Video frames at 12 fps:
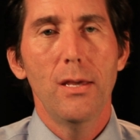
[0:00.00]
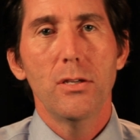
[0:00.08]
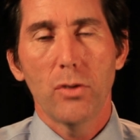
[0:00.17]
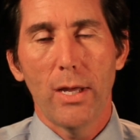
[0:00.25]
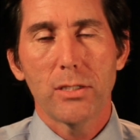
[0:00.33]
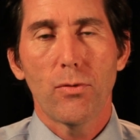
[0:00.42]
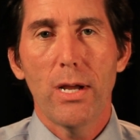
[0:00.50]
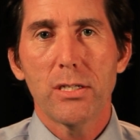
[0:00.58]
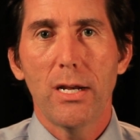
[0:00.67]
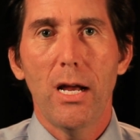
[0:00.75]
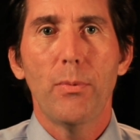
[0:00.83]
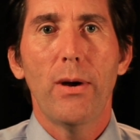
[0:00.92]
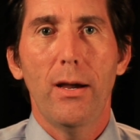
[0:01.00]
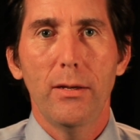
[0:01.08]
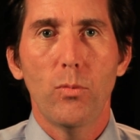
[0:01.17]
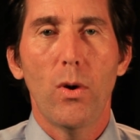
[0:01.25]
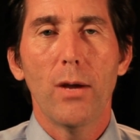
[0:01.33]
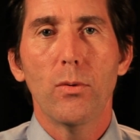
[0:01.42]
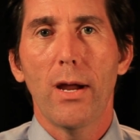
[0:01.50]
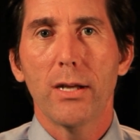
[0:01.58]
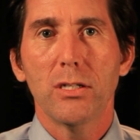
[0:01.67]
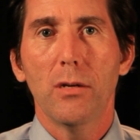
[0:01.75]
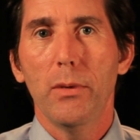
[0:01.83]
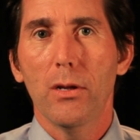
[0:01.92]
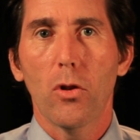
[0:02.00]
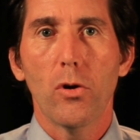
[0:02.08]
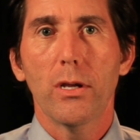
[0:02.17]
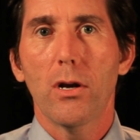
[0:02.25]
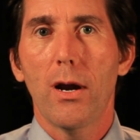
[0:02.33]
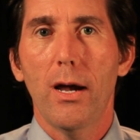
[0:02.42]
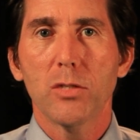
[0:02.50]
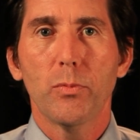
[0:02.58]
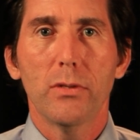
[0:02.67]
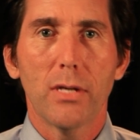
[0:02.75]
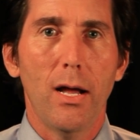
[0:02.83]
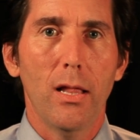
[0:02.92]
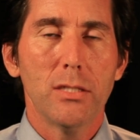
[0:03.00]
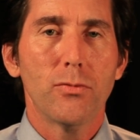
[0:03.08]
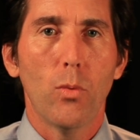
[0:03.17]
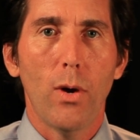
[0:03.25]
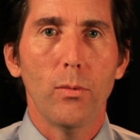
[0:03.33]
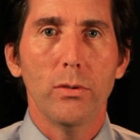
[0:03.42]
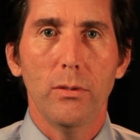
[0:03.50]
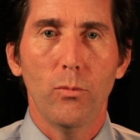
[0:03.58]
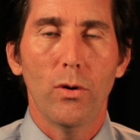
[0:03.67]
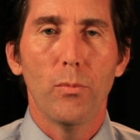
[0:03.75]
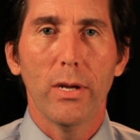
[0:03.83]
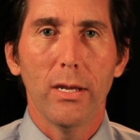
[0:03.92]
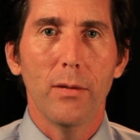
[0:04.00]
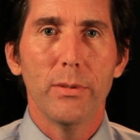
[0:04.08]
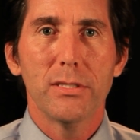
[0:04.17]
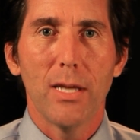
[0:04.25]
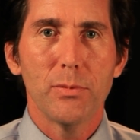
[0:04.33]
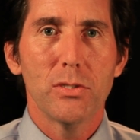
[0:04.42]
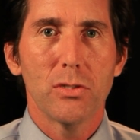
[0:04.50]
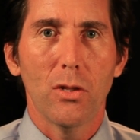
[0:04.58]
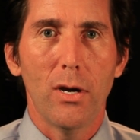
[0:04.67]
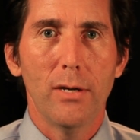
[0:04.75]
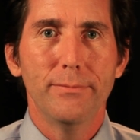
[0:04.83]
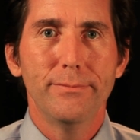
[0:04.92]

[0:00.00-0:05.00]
So that's the rationale behind why we're actually going to be alerting our hospital colleagues for why we're bringing in the sepsis alert.